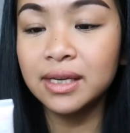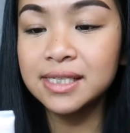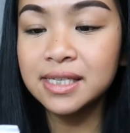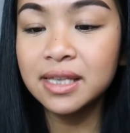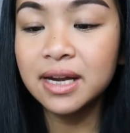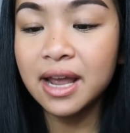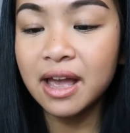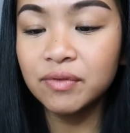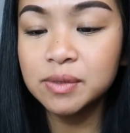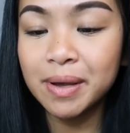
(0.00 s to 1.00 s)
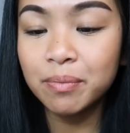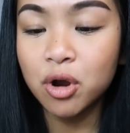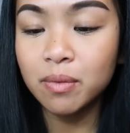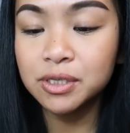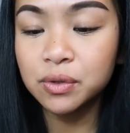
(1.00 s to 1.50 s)
The next thing that I have is by
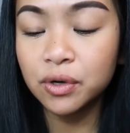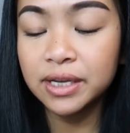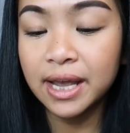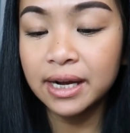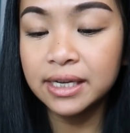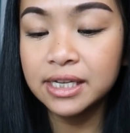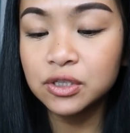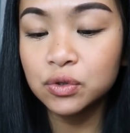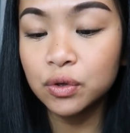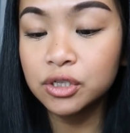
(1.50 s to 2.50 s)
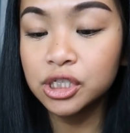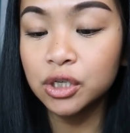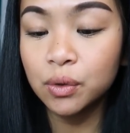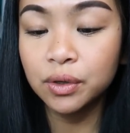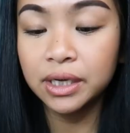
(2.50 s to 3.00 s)
Promise Organic. It's
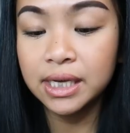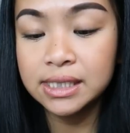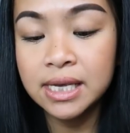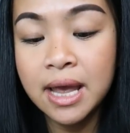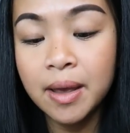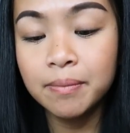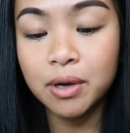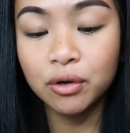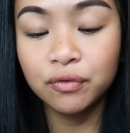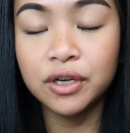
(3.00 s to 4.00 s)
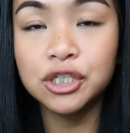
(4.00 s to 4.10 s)
Nourishing Coconut Milk